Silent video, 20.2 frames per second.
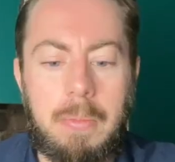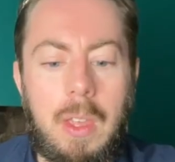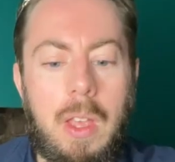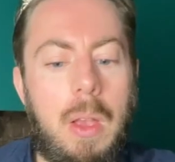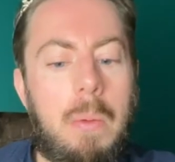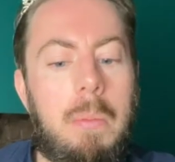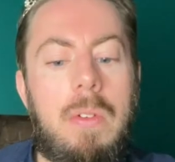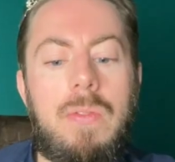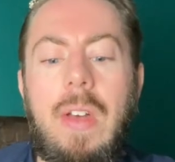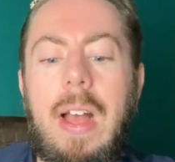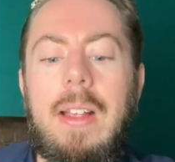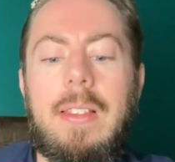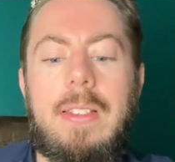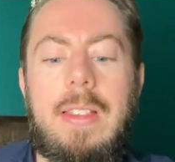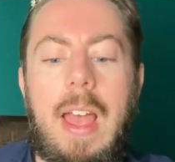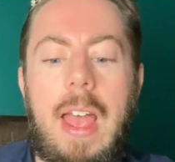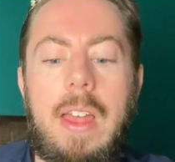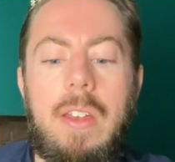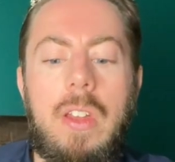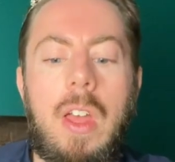With that
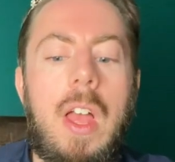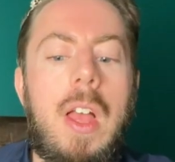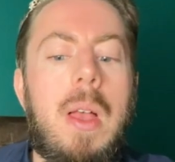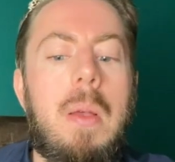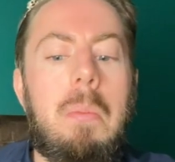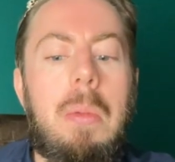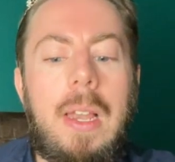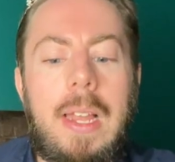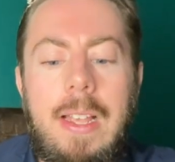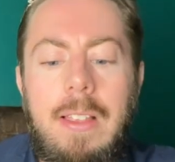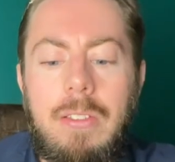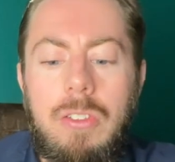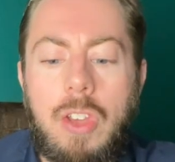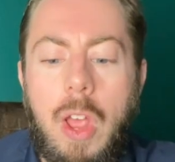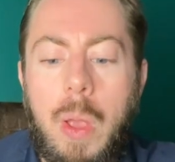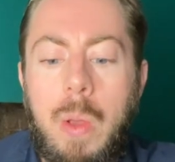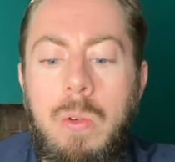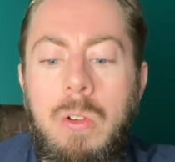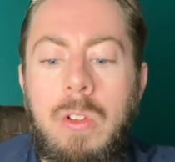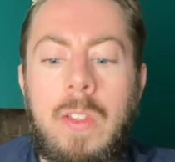said, please
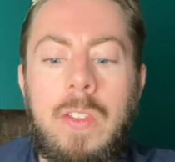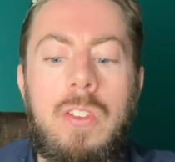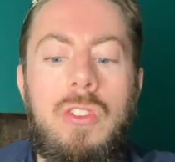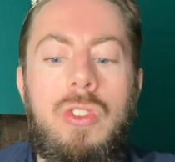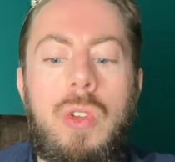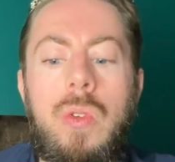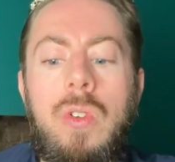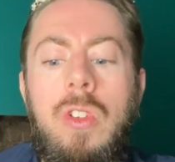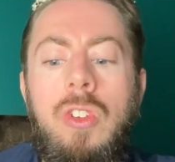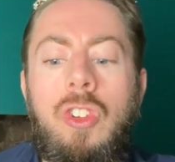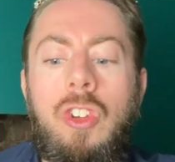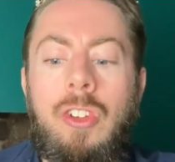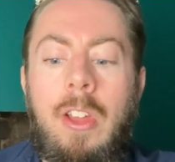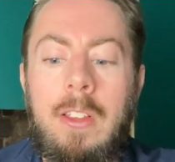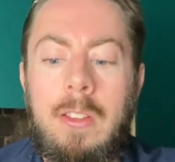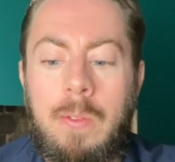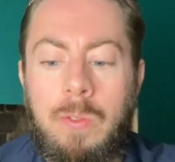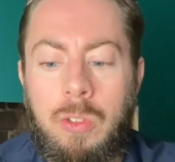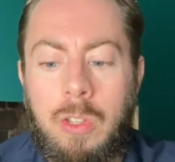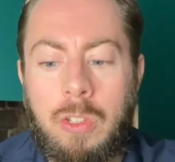note that the Duke and Duchess
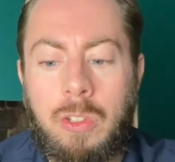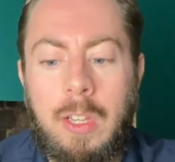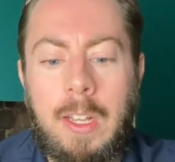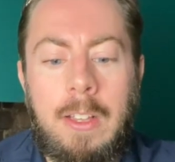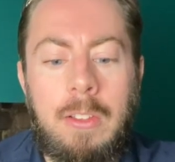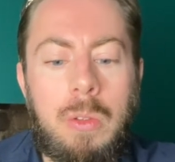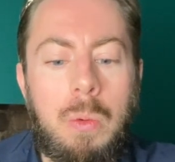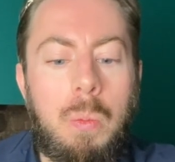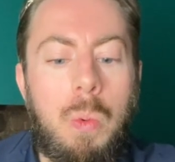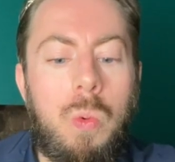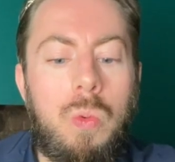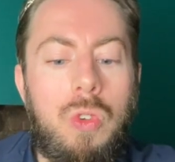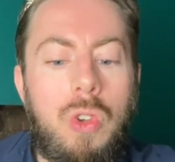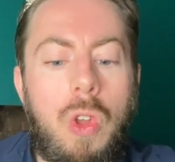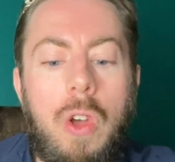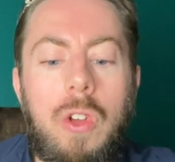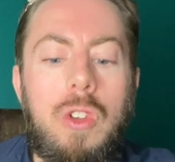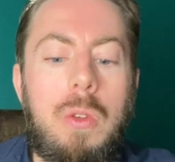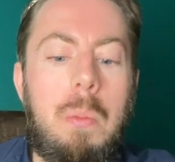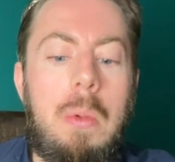of Sussex will
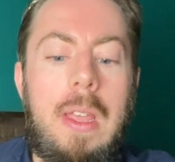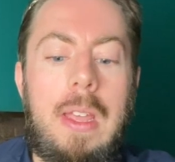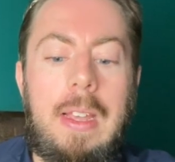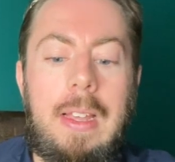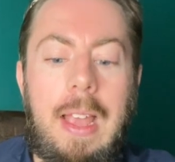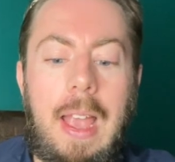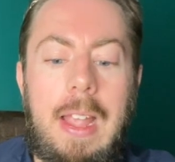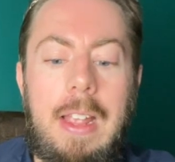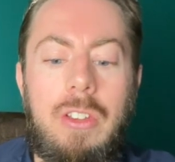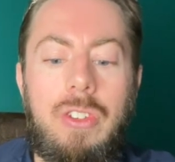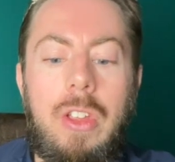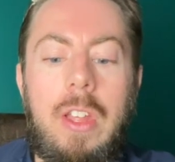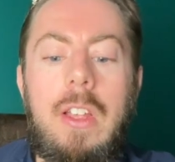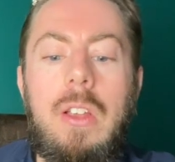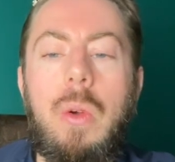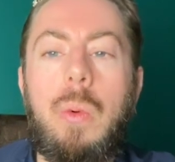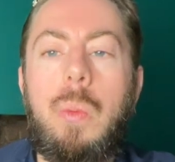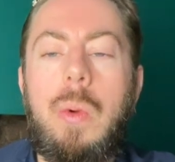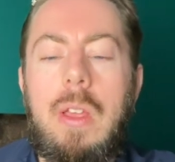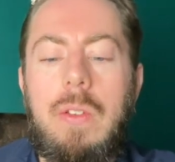not be engaging
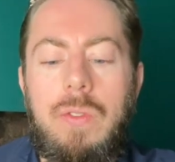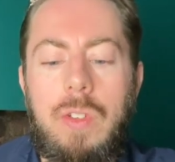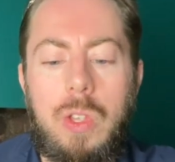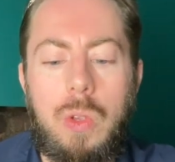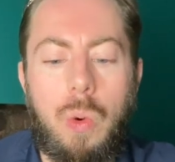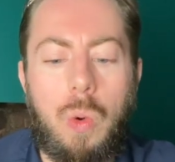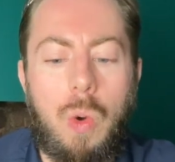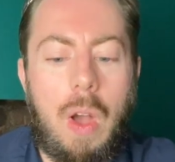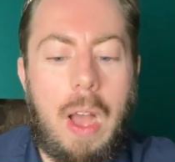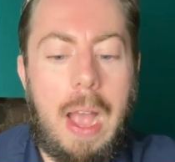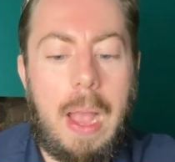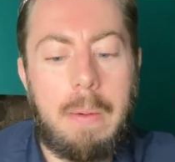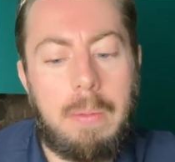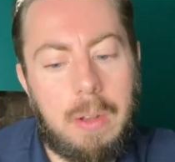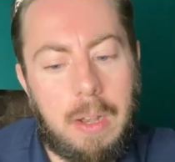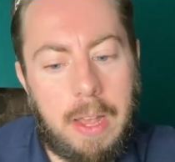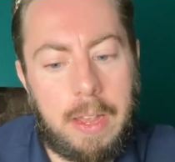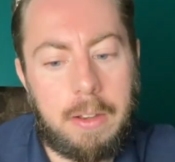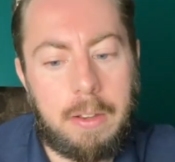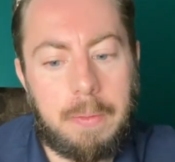with your
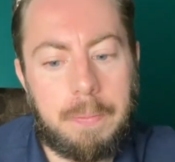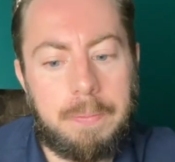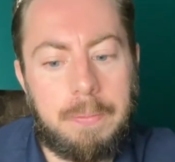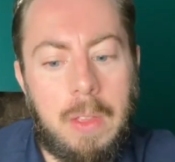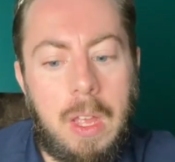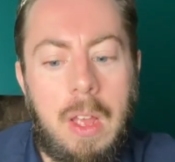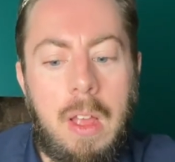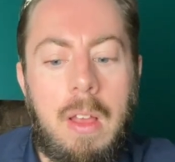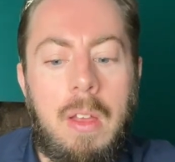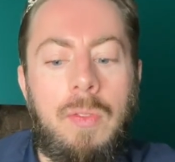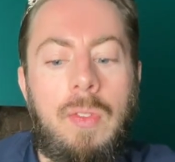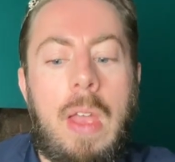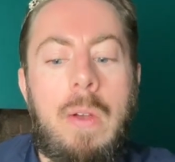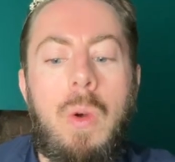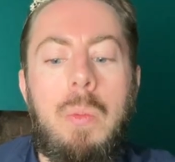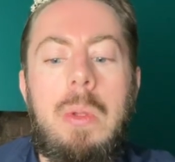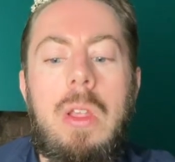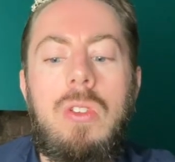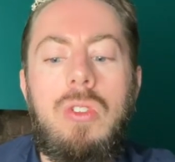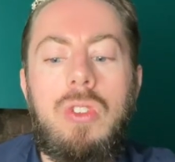outlet. There will
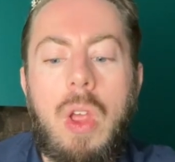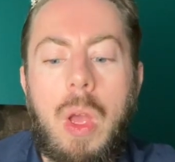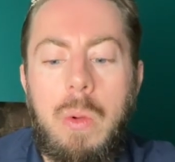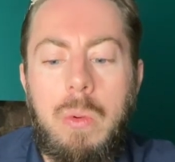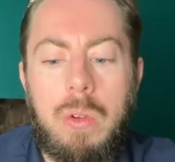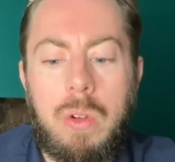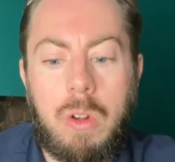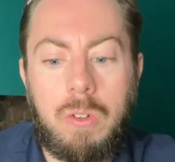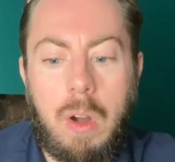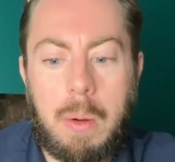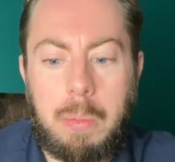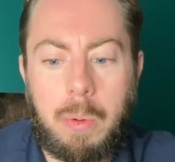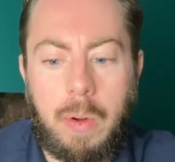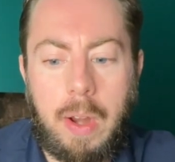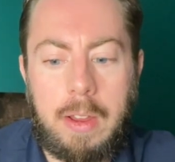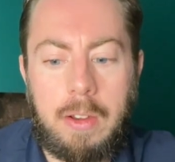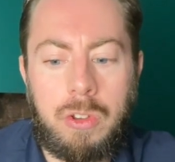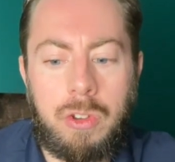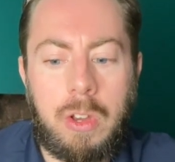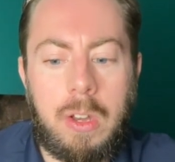be no
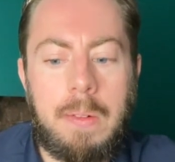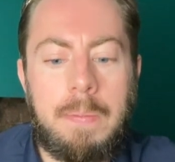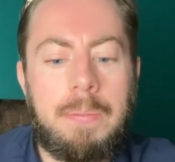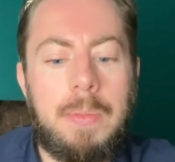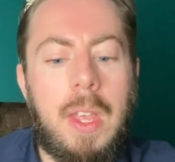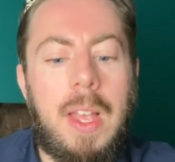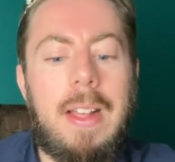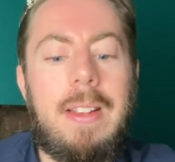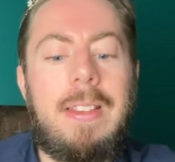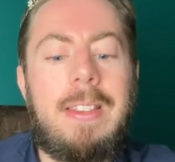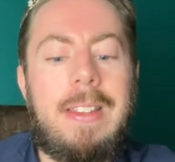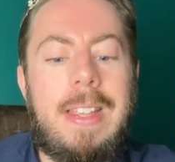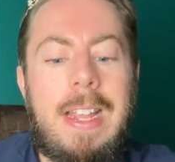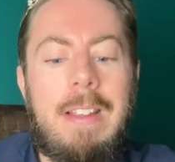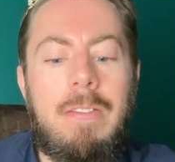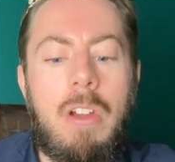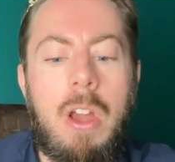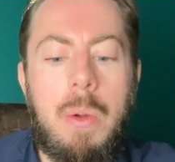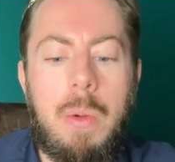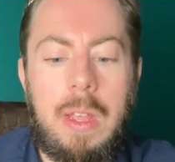corroboration and
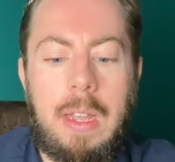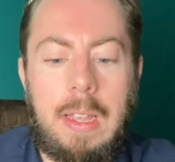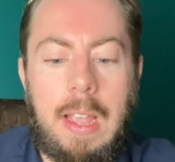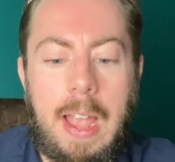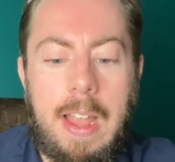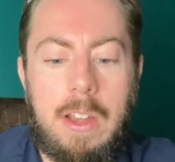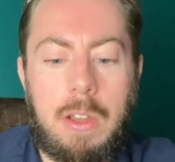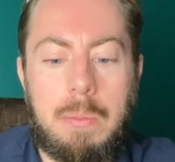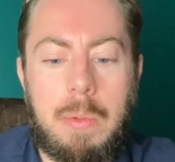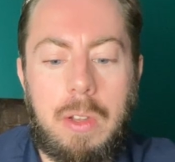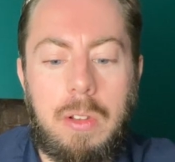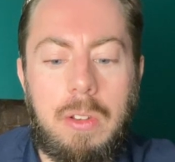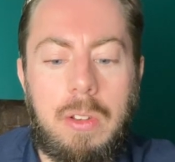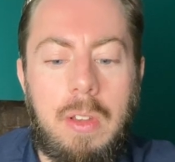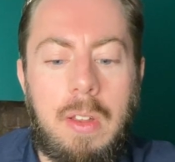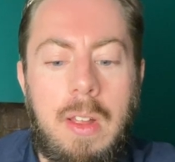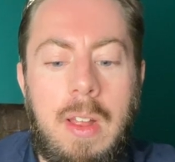zero engagement.